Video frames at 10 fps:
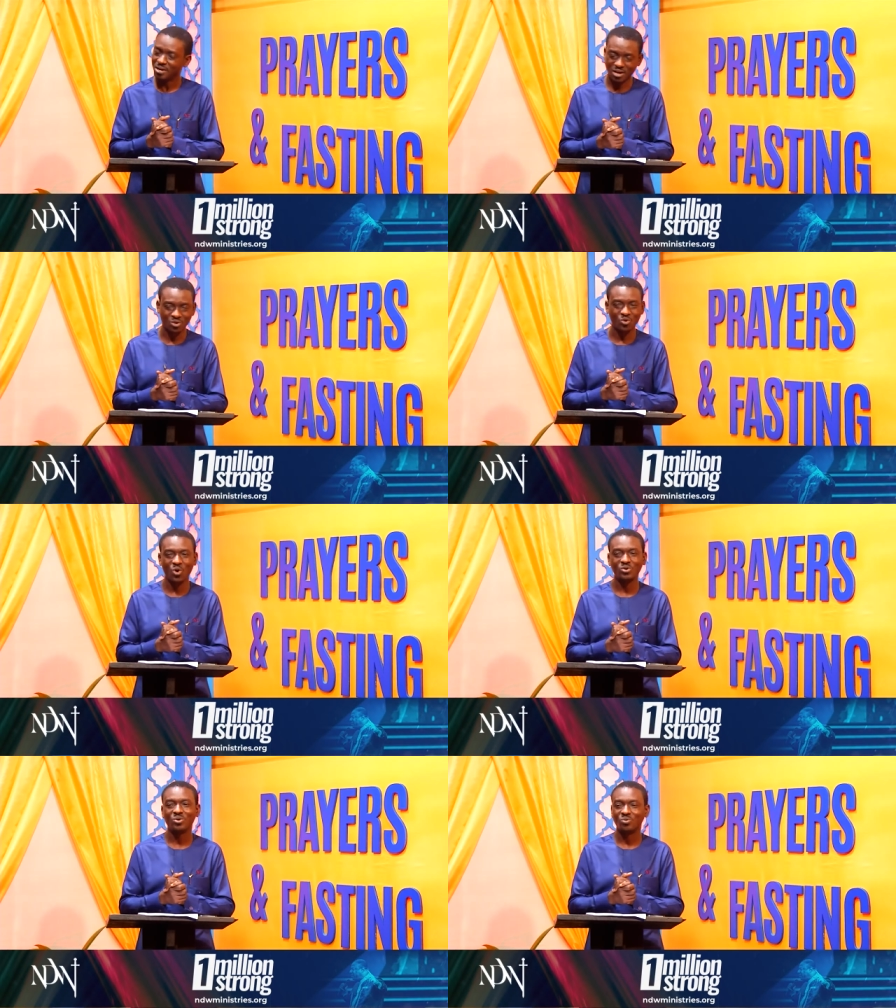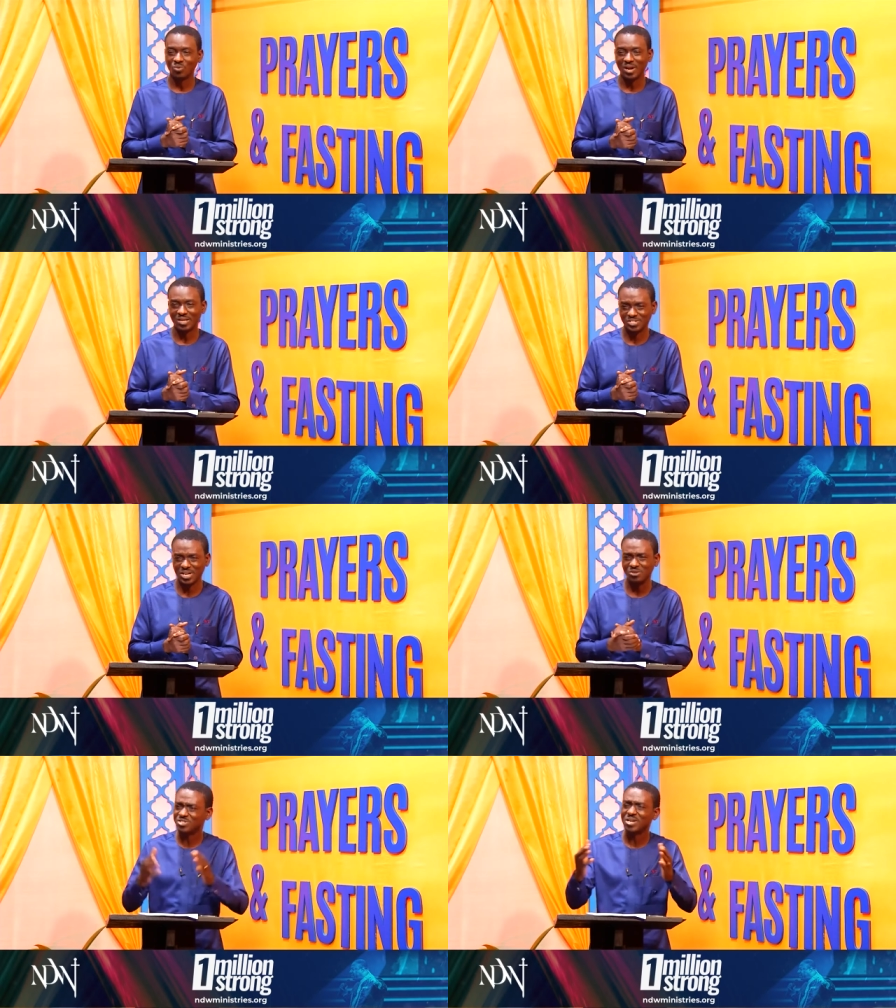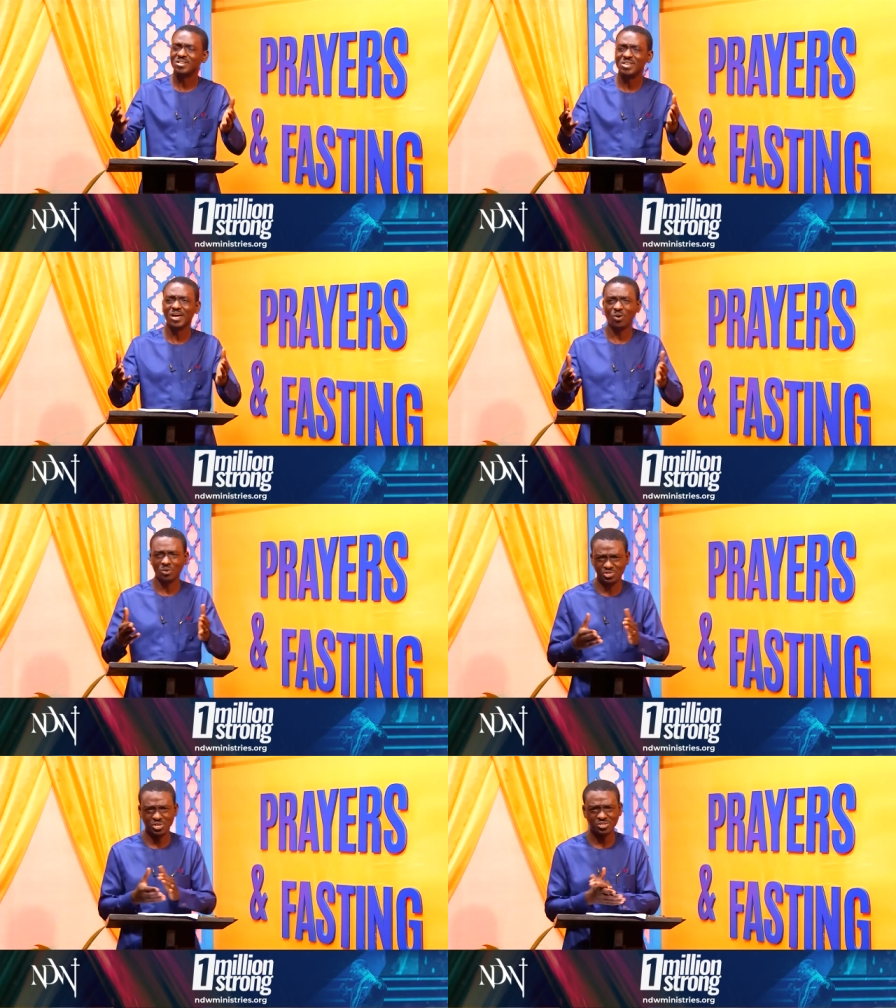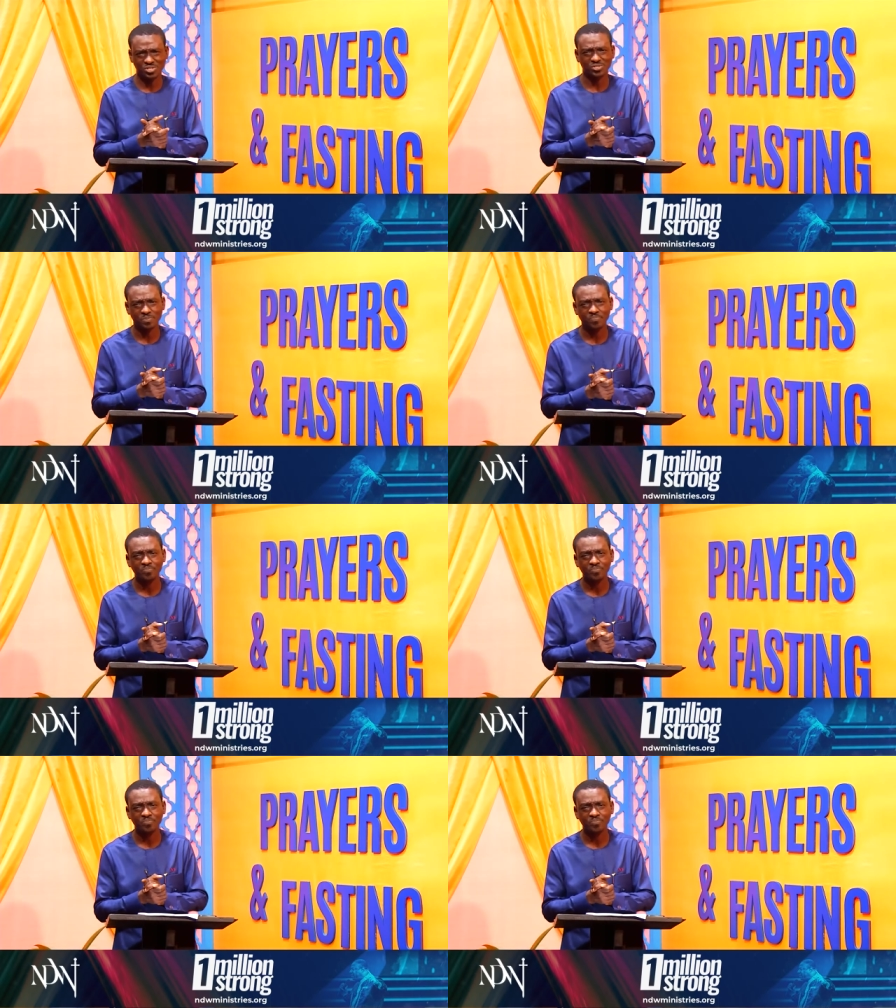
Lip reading: and God will answer you. Say, Dear Lord Jesus,